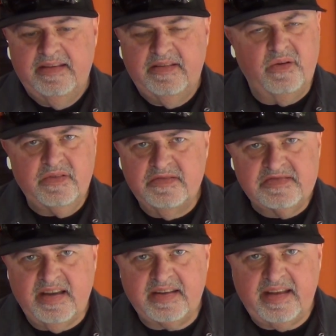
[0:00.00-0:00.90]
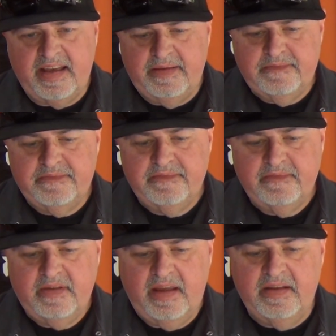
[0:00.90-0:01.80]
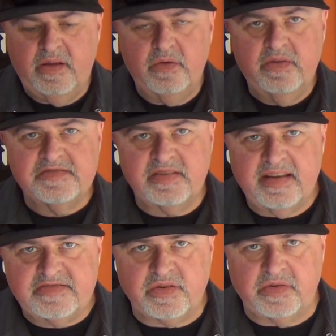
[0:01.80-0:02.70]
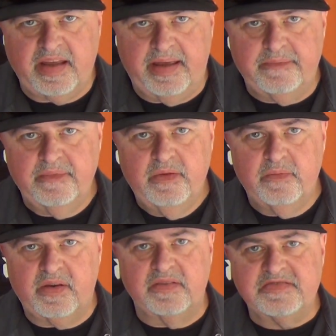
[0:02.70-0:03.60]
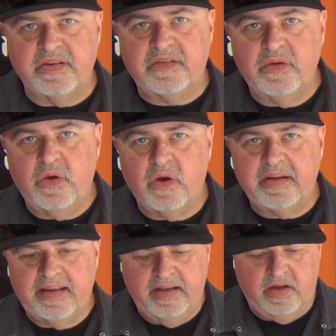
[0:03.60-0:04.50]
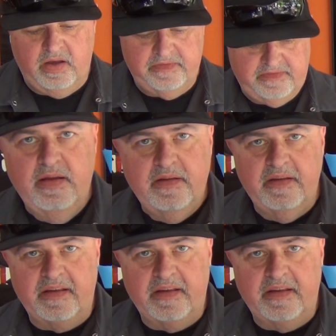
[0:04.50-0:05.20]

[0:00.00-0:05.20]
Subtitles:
Don't use duct tape and don't use electrical tape because they're too hard to get off.